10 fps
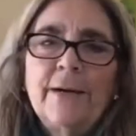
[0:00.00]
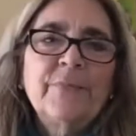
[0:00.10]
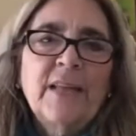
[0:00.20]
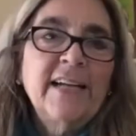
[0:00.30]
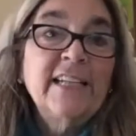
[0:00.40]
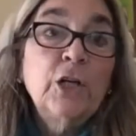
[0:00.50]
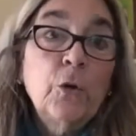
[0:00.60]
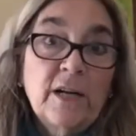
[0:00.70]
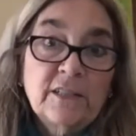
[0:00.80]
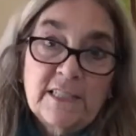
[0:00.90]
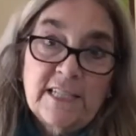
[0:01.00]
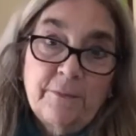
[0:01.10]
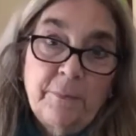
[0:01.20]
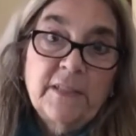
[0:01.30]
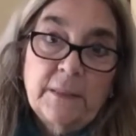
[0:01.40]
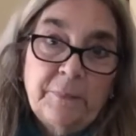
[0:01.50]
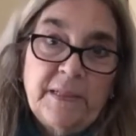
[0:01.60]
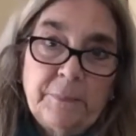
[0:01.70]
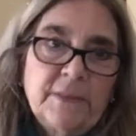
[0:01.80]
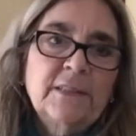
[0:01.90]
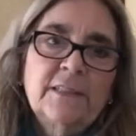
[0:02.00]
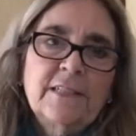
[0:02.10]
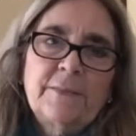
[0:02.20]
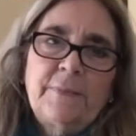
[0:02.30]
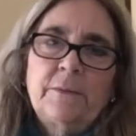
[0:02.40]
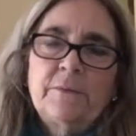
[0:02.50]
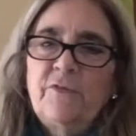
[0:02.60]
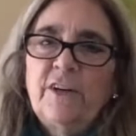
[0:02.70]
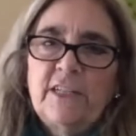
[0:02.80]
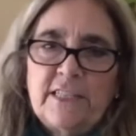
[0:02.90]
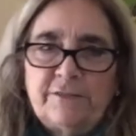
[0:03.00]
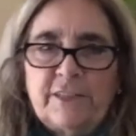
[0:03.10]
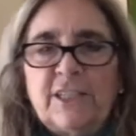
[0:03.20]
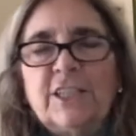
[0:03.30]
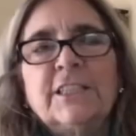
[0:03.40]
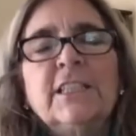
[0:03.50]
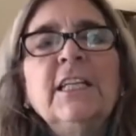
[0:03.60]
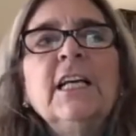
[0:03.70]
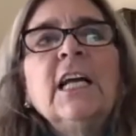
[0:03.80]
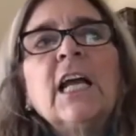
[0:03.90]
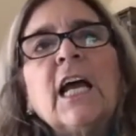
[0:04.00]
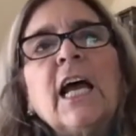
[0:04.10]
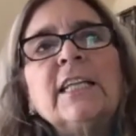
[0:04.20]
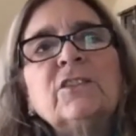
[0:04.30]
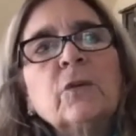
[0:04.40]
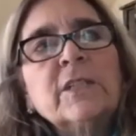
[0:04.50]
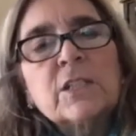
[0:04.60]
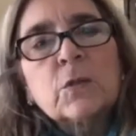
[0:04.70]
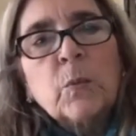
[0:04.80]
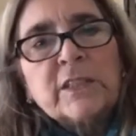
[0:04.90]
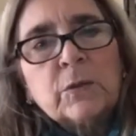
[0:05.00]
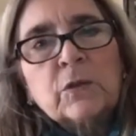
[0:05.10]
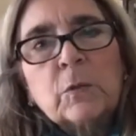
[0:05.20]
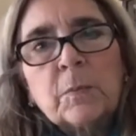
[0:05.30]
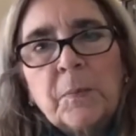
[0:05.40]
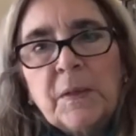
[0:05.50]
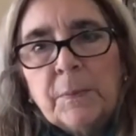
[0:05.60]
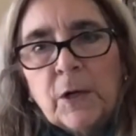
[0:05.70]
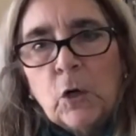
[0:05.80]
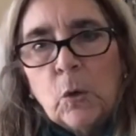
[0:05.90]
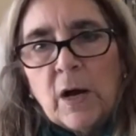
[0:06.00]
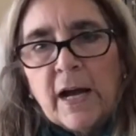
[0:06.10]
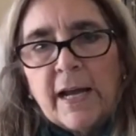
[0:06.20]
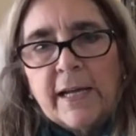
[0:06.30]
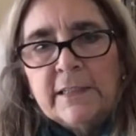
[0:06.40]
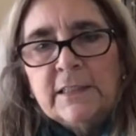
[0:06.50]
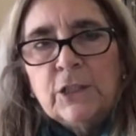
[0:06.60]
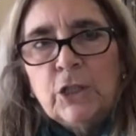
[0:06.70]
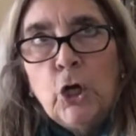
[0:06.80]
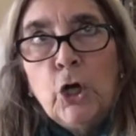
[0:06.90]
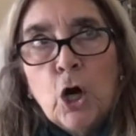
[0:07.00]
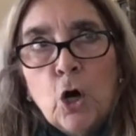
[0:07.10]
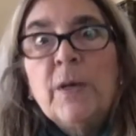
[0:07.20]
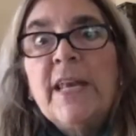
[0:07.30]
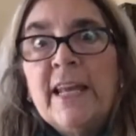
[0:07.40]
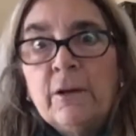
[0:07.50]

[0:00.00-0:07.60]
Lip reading: I didn't go out to 10 million people because it becomes very difficult. And so I just went to a group of people who I know knit